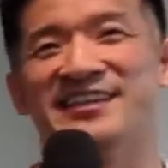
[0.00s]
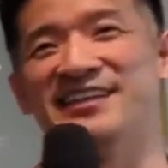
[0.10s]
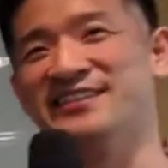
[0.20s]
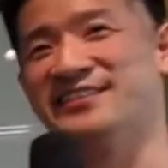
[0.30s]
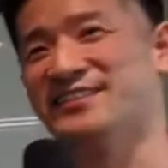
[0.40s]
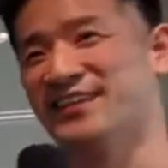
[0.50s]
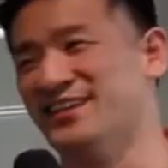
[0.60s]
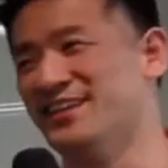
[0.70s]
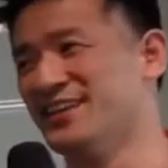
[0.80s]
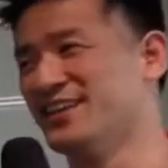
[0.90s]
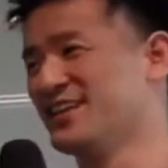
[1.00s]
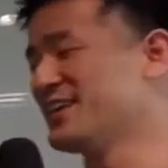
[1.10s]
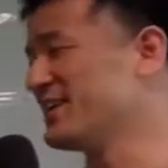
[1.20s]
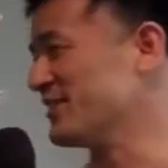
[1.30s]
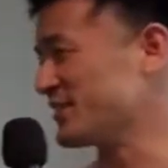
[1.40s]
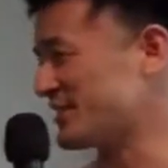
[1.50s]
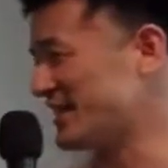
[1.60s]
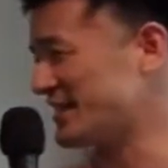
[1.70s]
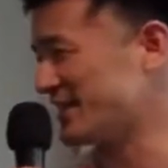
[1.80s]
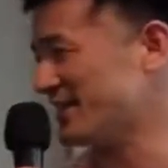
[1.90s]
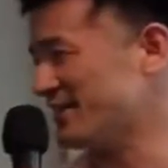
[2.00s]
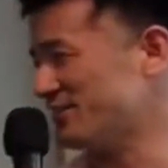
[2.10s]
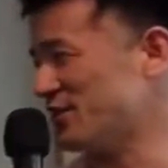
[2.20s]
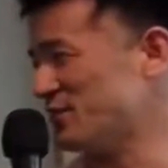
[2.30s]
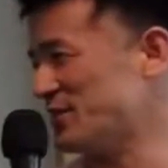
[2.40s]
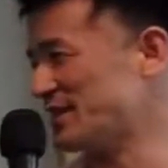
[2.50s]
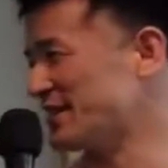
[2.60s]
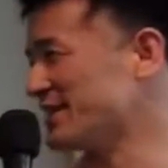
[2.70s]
and not take care of making it